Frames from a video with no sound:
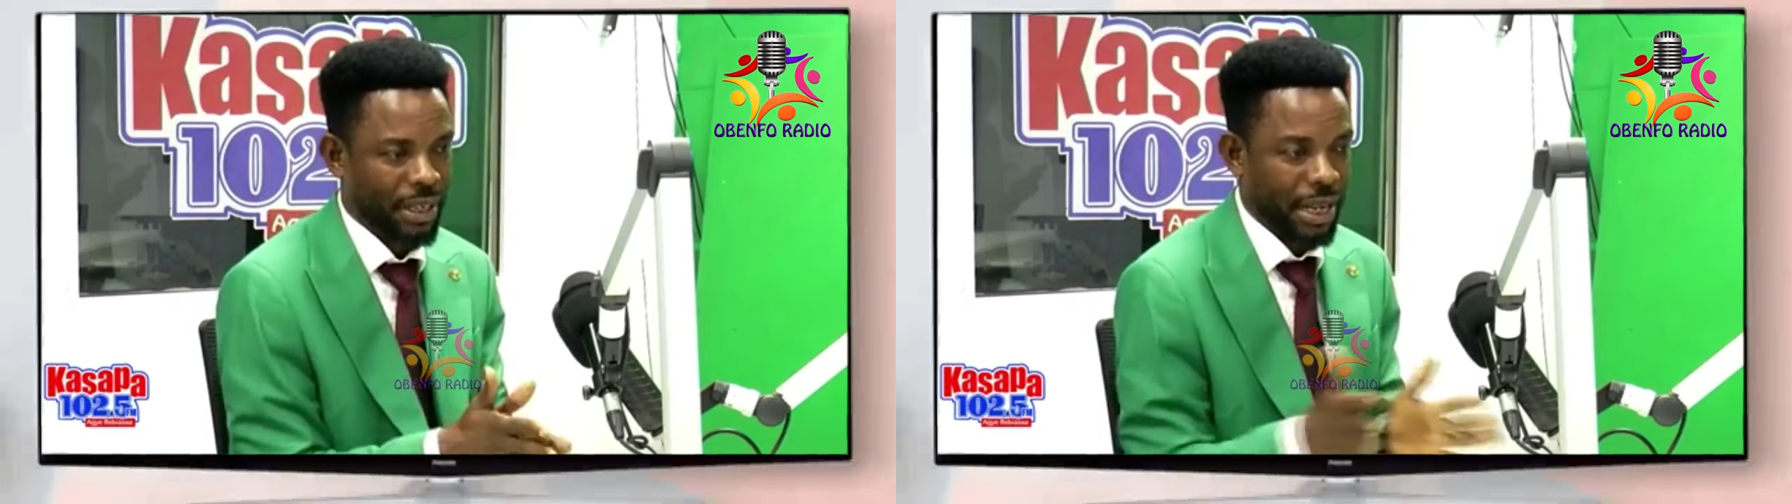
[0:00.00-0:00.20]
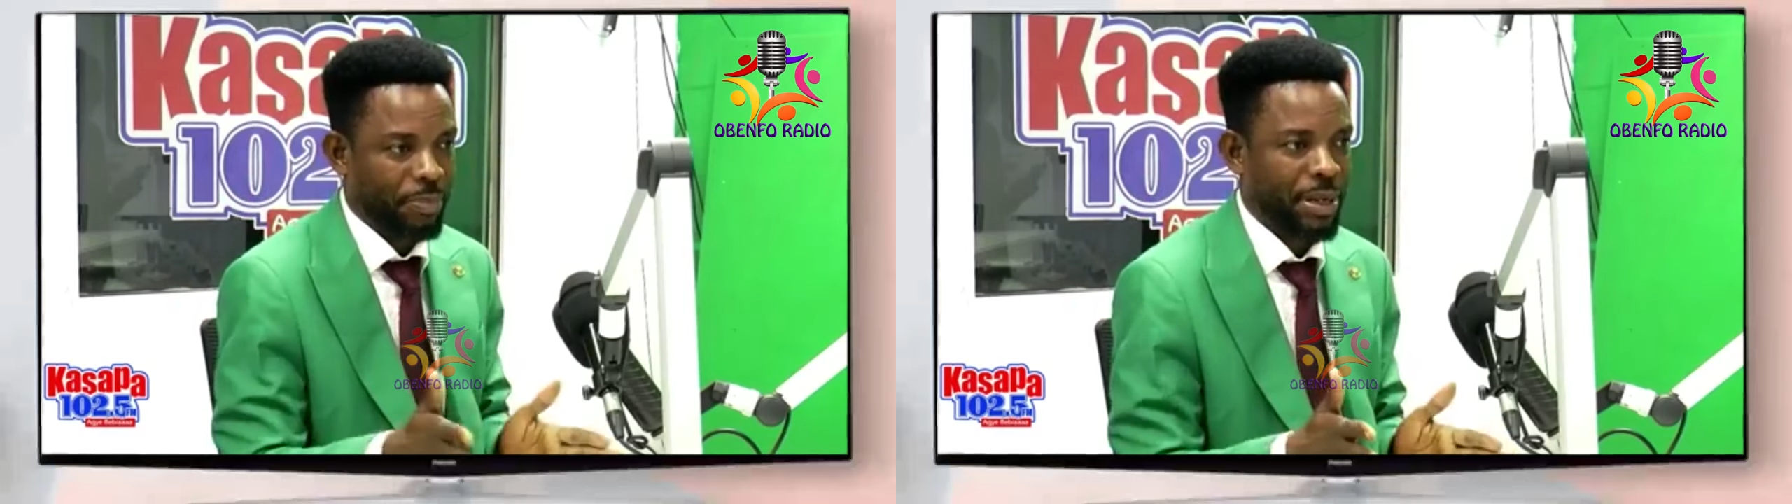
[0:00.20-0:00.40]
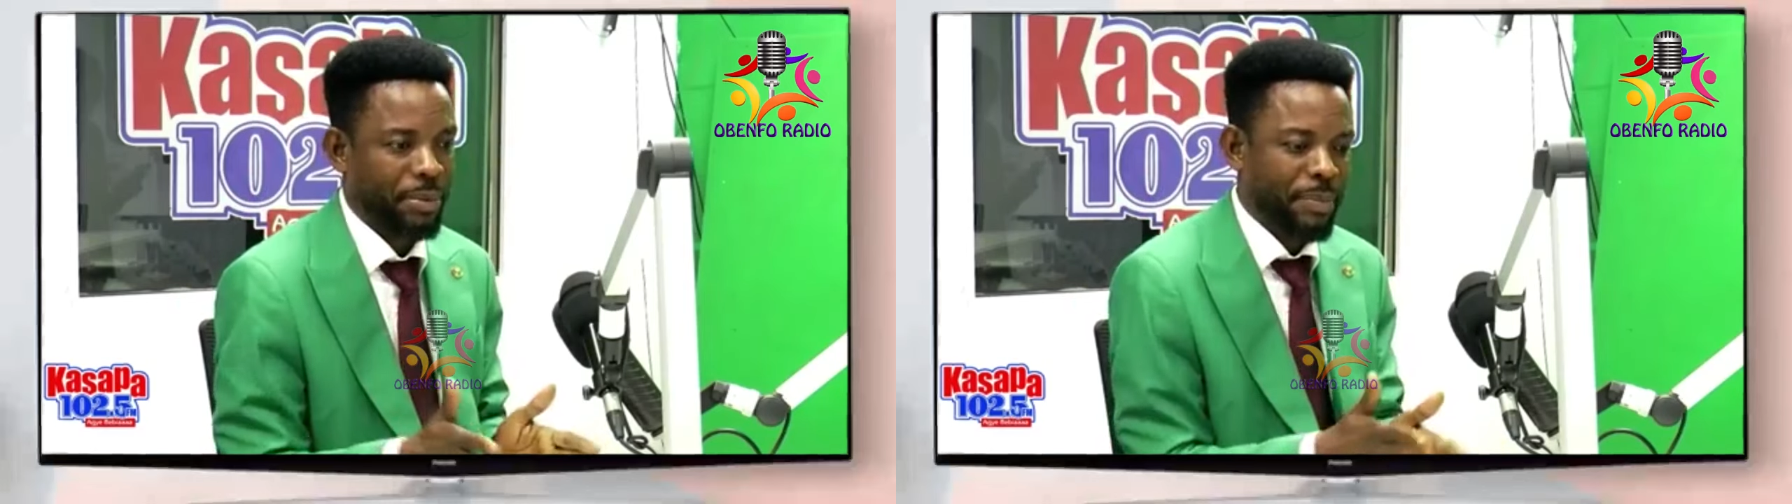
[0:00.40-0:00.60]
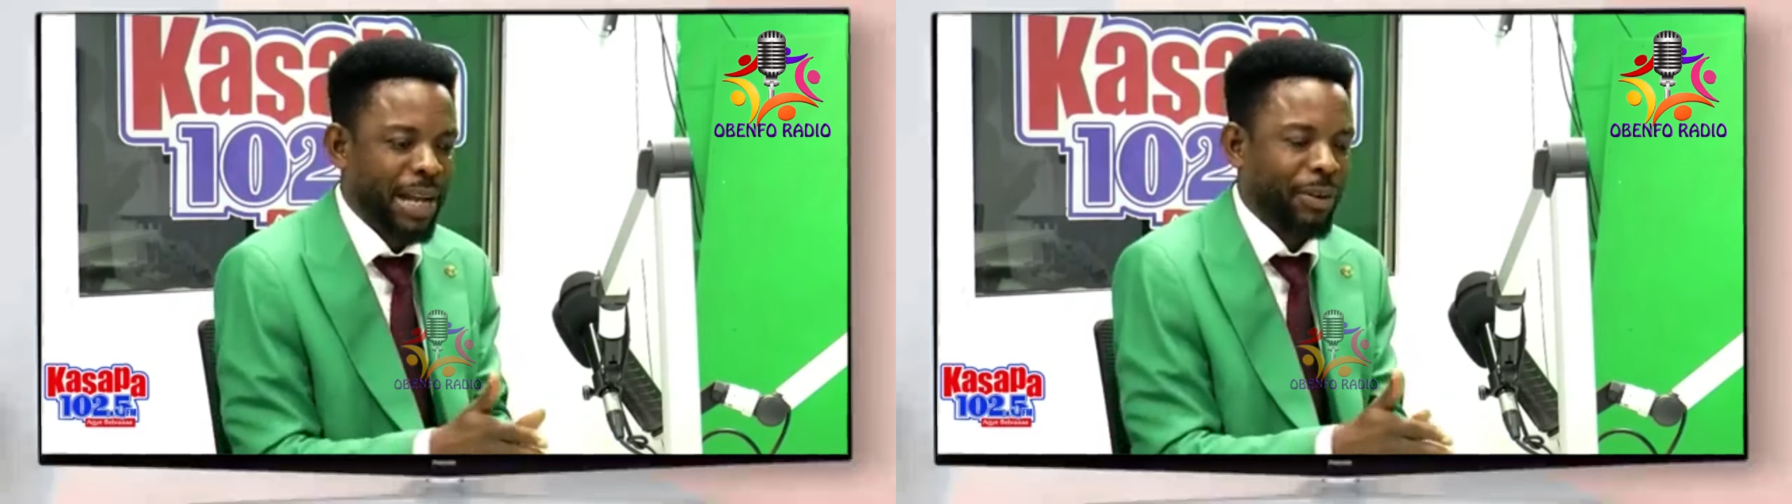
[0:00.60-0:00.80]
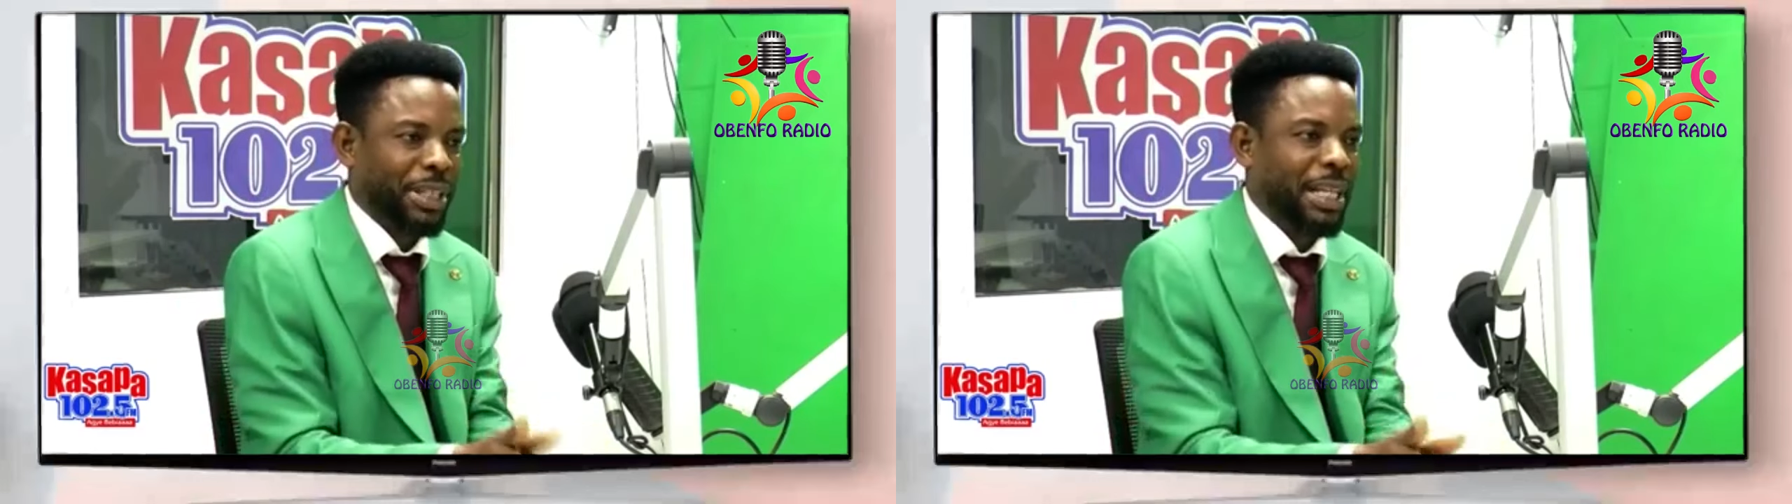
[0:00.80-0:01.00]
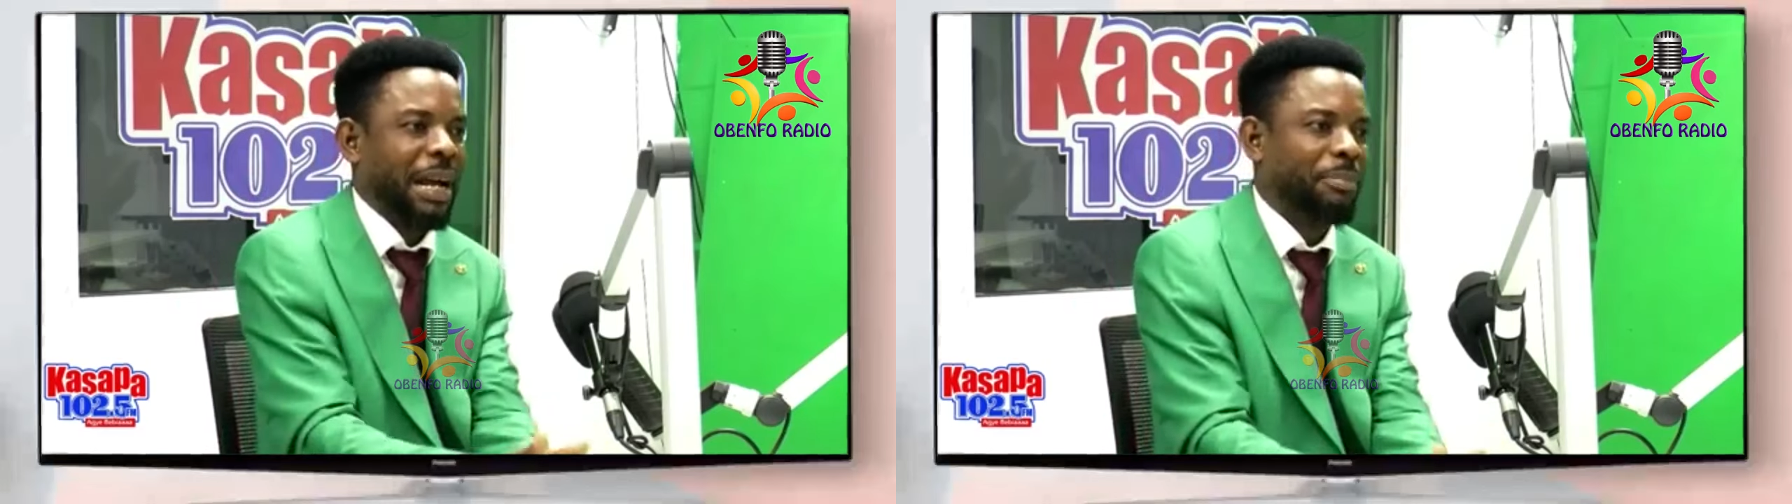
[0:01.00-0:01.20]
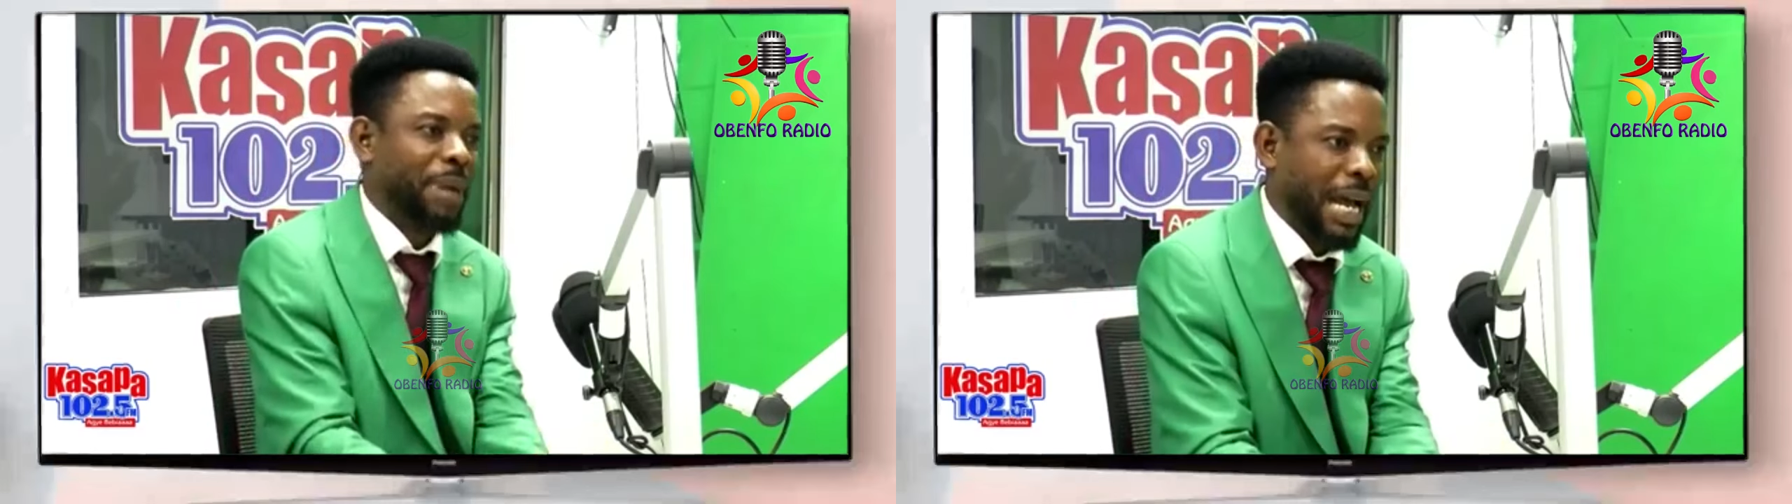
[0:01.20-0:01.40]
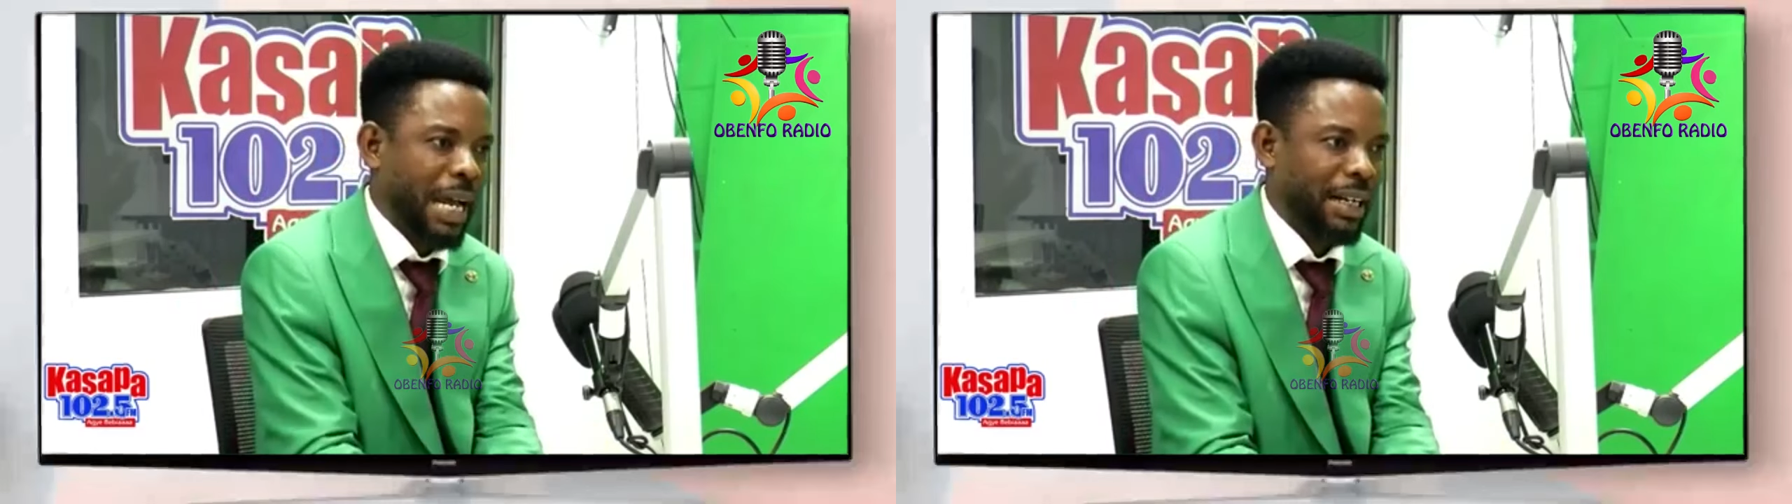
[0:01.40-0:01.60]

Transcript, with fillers: Maybe I come to Ma,